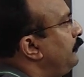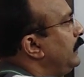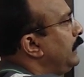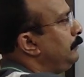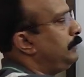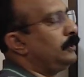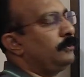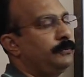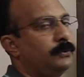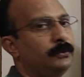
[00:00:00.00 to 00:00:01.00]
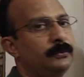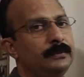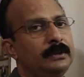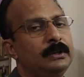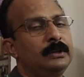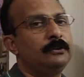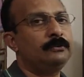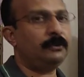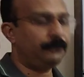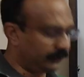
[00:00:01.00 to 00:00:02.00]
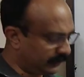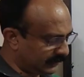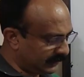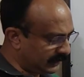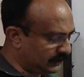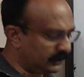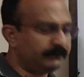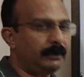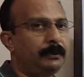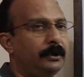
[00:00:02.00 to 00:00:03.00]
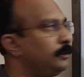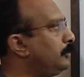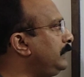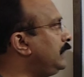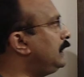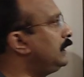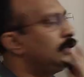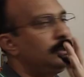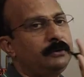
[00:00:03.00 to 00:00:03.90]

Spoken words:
1 and p of 2. So for each of the polynomial,